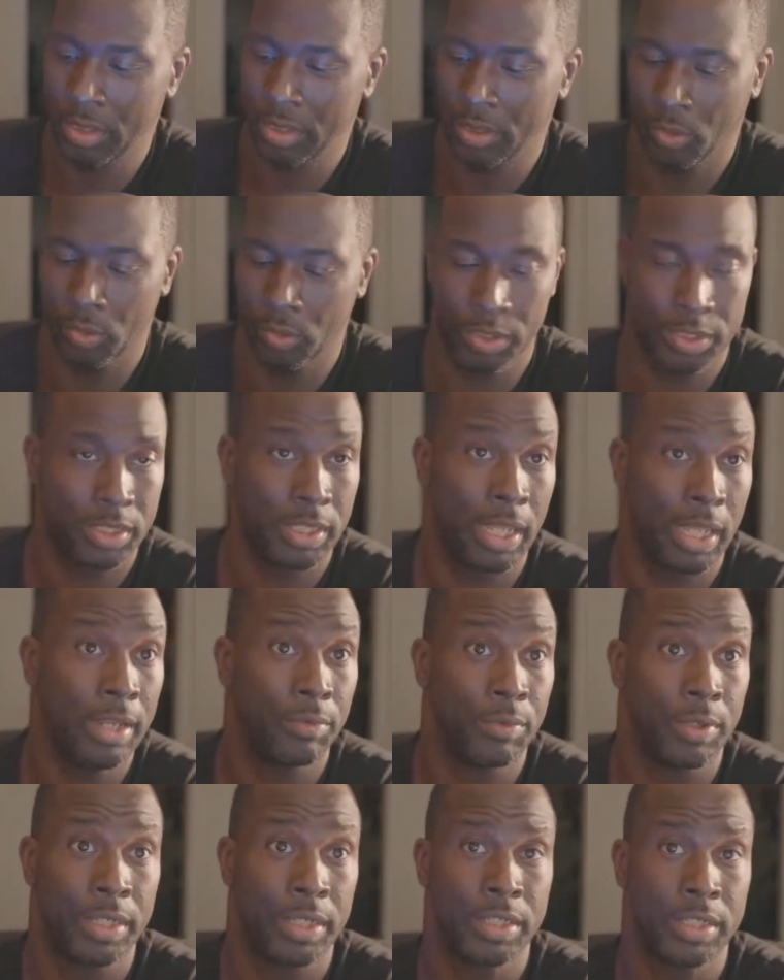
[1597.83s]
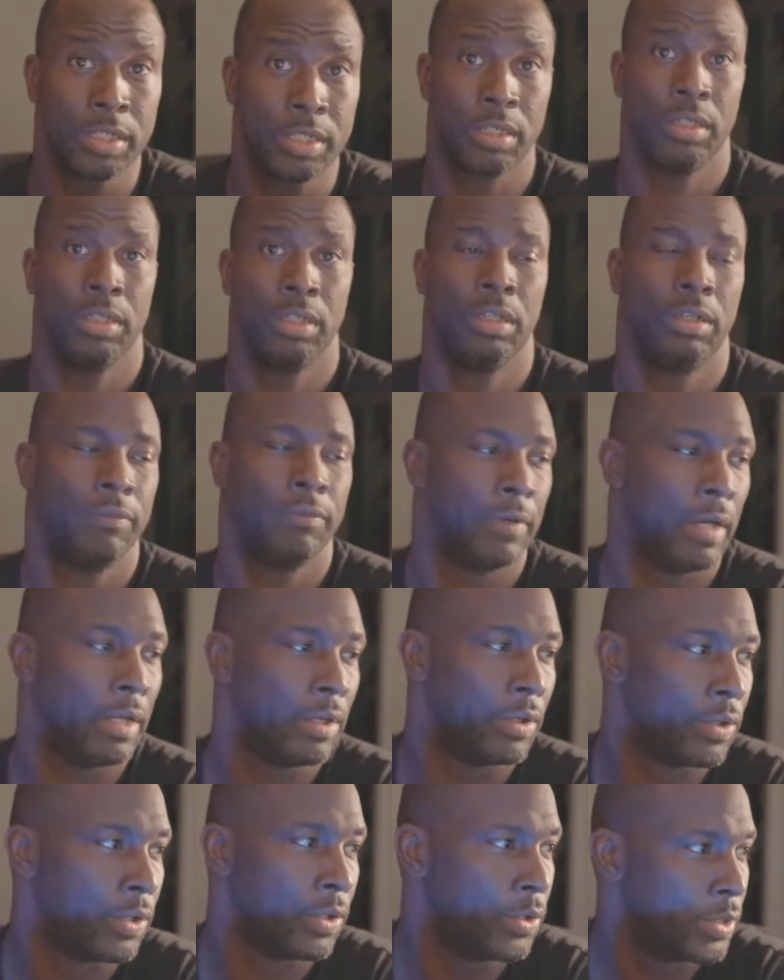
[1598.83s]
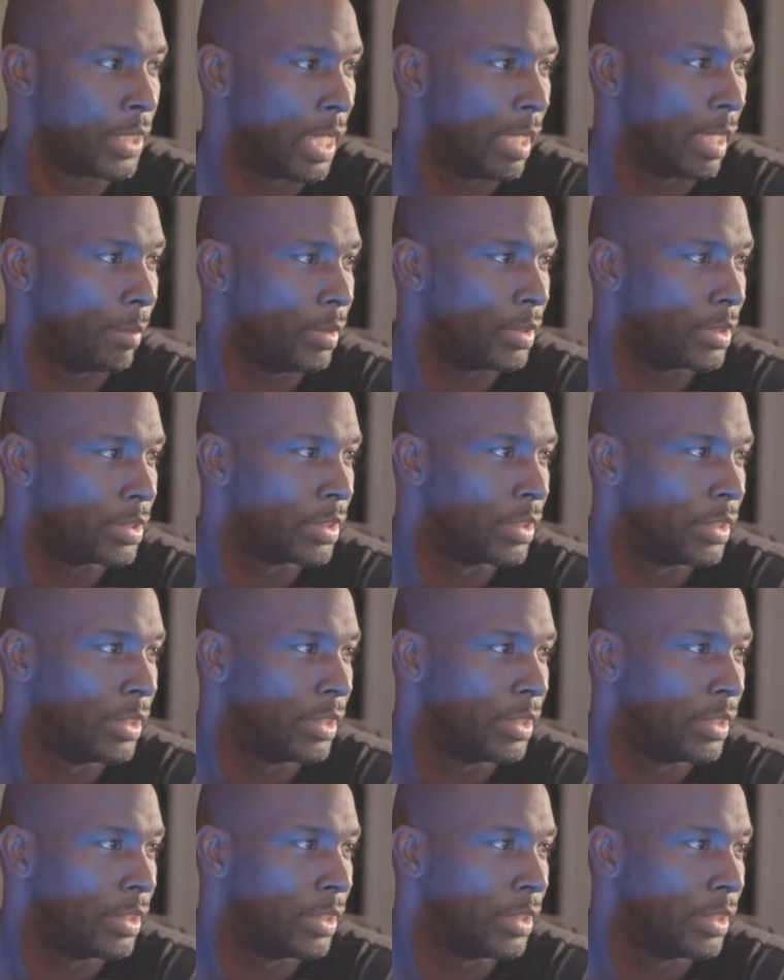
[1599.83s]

or stay rich, follow those habits.